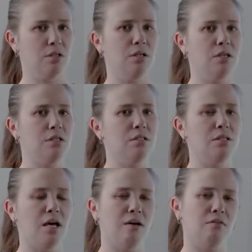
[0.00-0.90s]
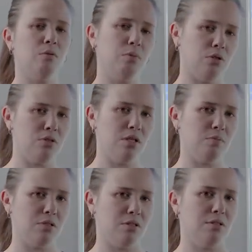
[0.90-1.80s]
than it is to have a pure
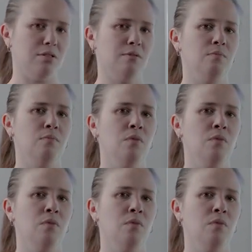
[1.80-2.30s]
substance.